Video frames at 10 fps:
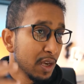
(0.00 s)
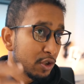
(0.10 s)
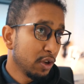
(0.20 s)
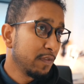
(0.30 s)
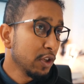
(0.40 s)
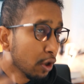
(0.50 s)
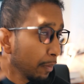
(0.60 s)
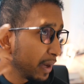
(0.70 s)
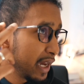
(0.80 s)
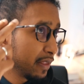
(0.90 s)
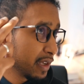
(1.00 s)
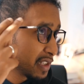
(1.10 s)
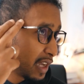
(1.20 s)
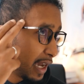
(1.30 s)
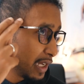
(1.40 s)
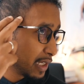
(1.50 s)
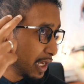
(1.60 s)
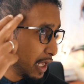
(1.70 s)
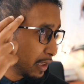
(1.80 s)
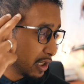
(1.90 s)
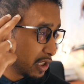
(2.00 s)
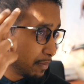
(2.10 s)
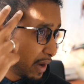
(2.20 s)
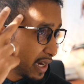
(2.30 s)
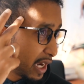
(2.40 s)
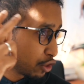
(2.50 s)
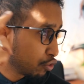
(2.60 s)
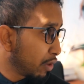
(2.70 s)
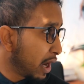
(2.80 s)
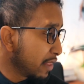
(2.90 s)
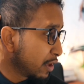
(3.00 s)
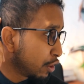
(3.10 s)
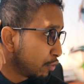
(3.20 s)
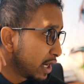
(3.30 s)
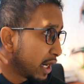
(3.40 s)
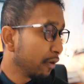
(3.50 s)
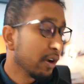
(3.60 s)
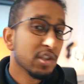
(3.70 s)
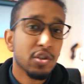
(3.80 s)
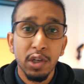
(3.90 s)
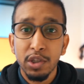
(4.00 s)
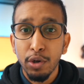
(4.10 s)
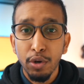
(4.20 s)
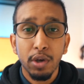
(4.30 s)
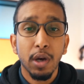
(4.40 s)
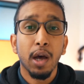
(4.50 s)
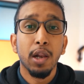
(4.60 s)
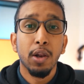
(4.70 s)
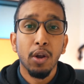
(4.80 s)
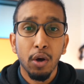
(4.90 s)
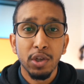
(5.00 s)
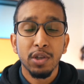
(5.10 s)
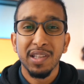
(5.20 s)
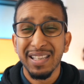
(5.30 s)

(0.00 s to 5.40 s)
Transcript: So if you compare the side, this is my natural, and the donor area, it's starting to look a lot the